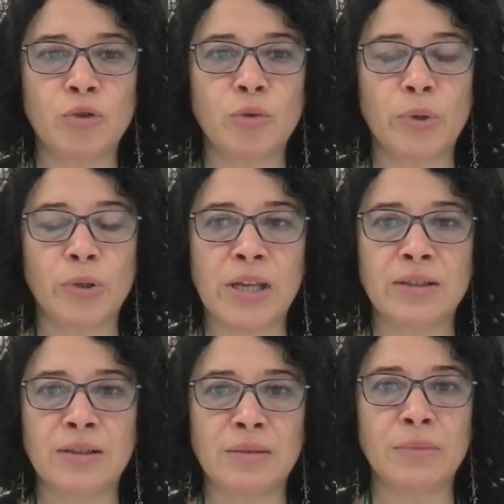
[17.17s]
to
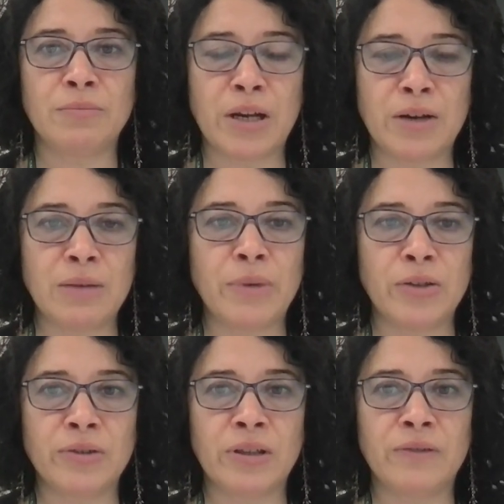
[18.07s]
protecting the marine
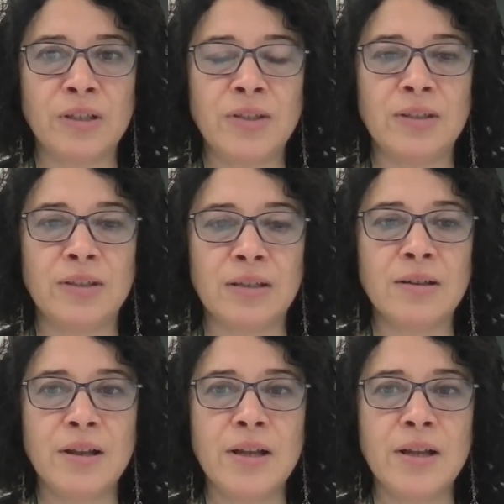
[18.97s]
biodiversity